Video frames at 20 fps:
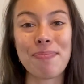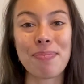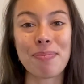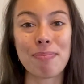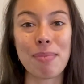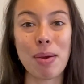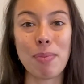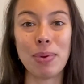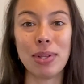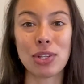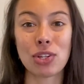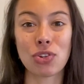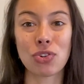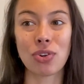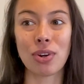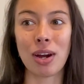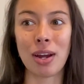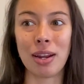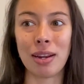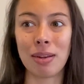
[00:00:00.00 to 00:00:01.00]

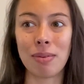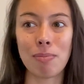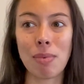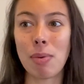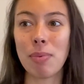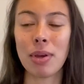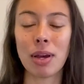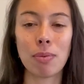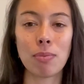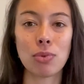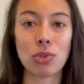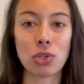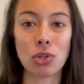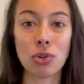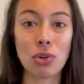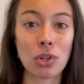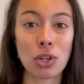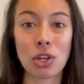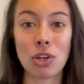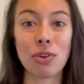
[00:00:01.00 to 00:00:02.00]
Maybe I'm
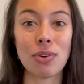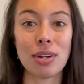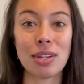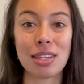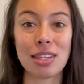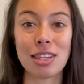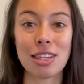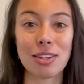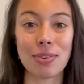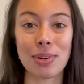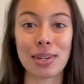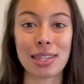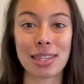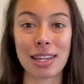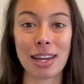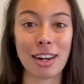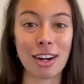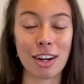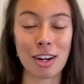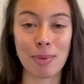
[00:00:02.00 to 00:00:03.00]
so curious and so
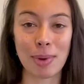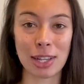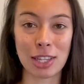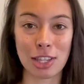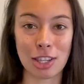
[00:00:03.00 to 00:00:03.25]
excited about